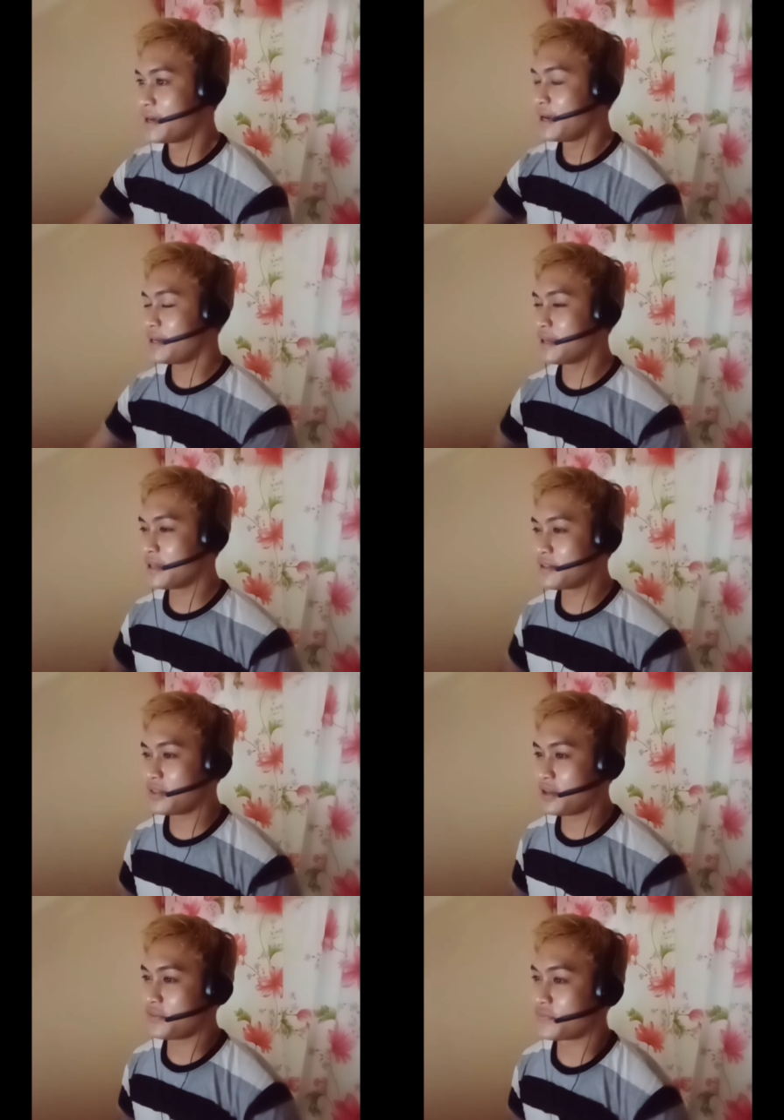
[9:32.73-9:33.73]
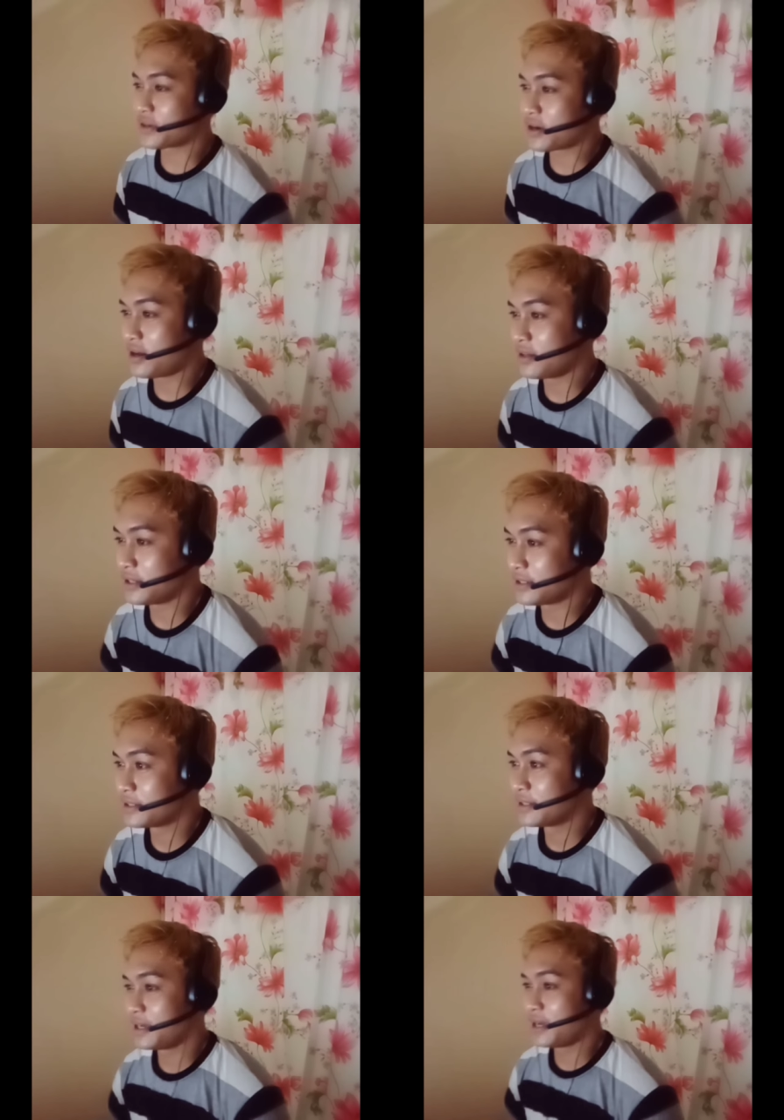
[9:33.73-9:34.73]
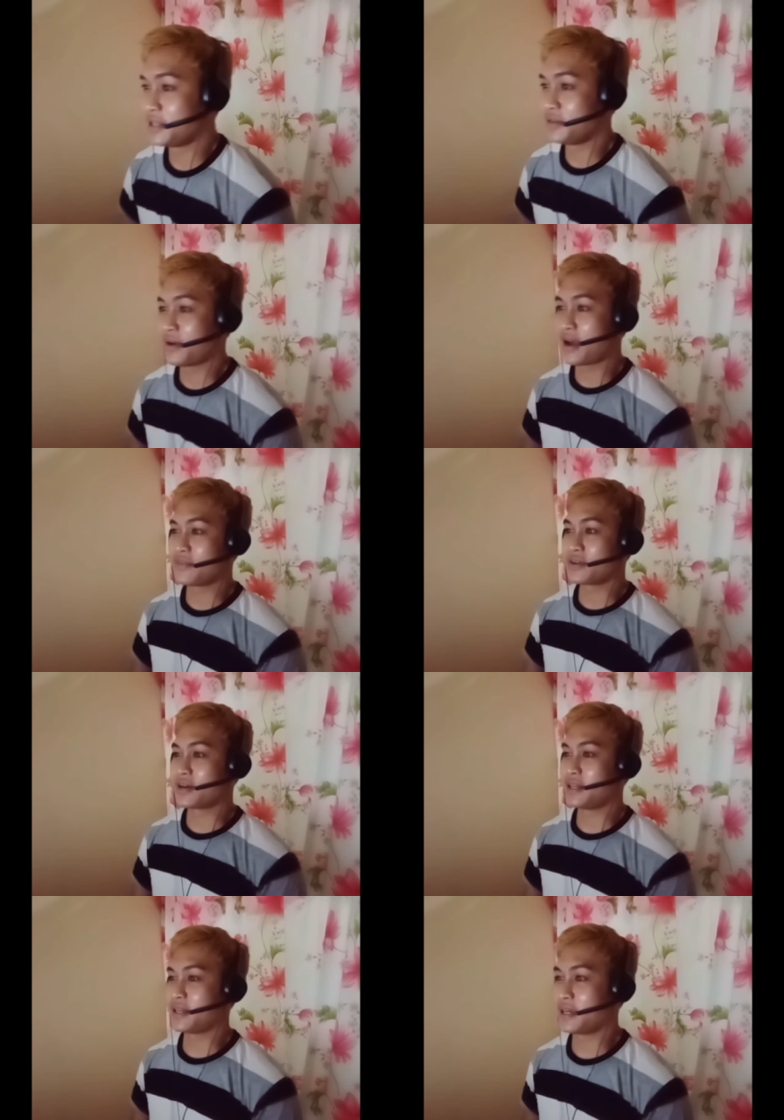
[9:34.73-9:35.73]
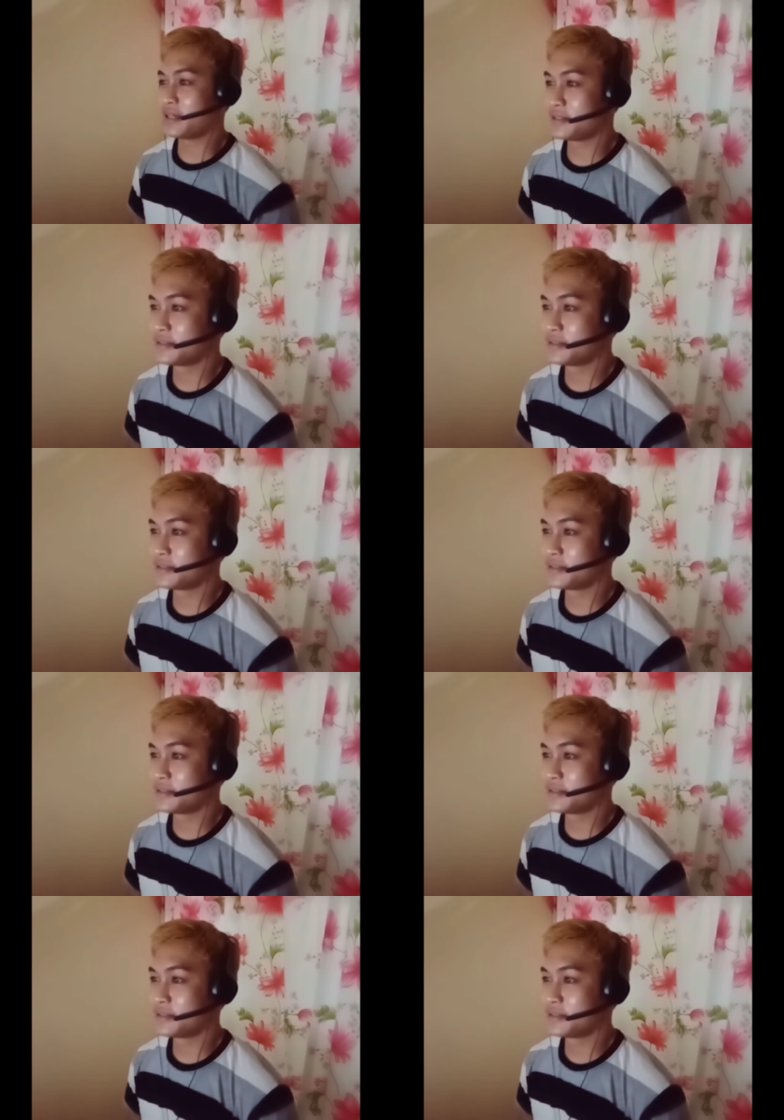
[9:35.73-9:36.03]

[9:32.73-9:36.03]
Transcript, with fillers: And again, thank you for calling and you have a great day.